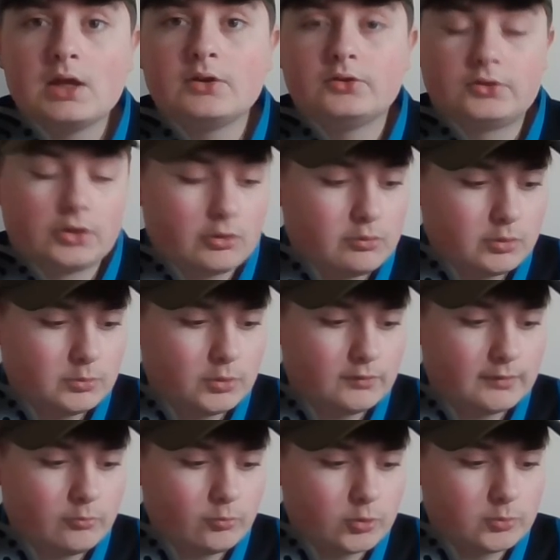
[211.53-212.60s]
So, we'll
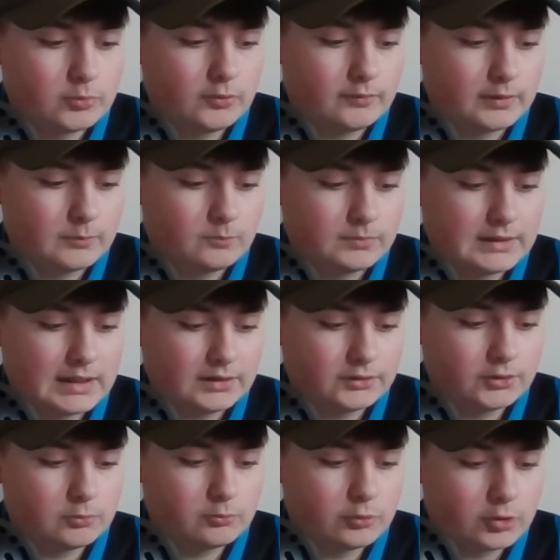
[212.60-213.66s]
move on.
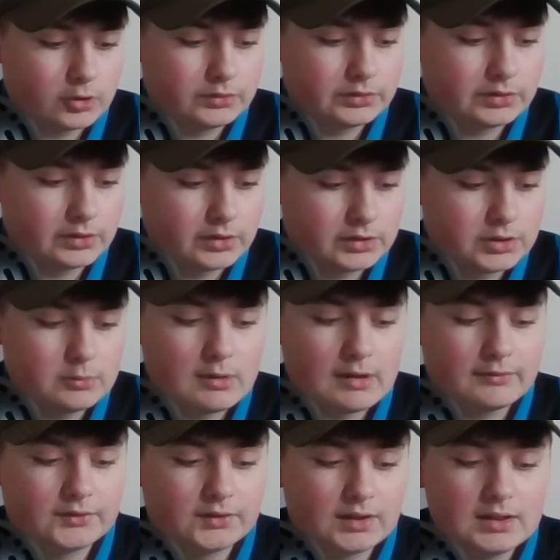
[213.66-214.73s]
Next up, we'll go to
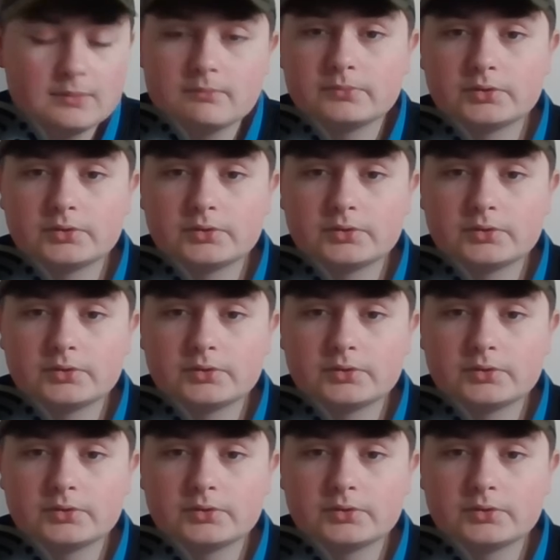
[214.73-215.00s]
UFC.